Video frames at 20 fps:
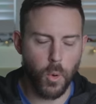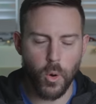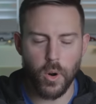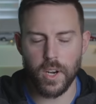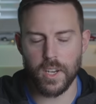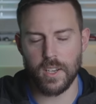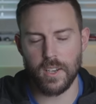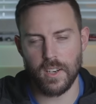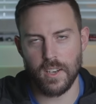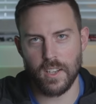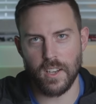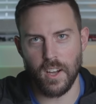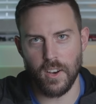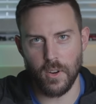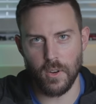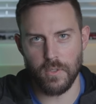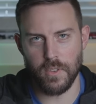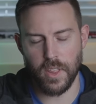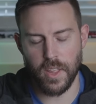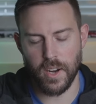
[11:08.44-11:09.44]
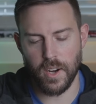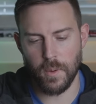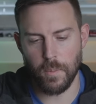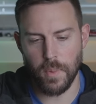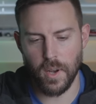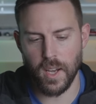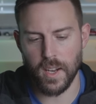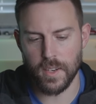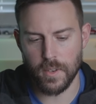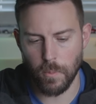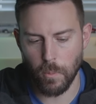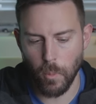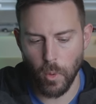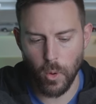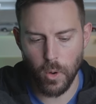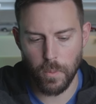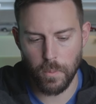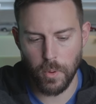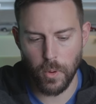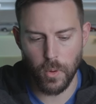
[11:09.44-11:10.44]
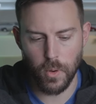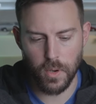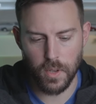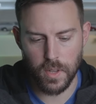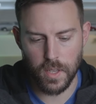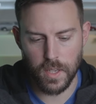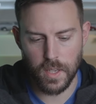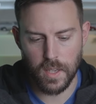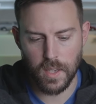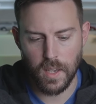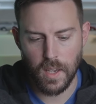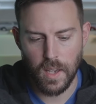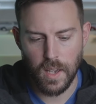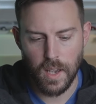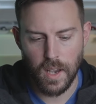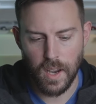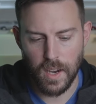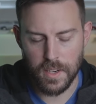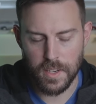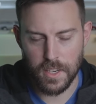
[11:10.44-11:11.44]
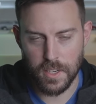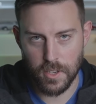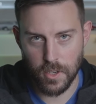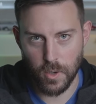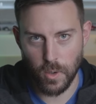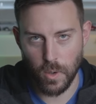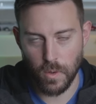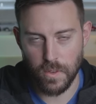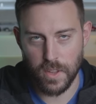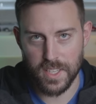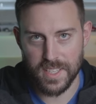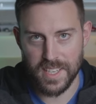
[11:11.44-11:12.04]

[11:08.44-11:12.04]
more I could have gone over there, but more importantly, I need to go over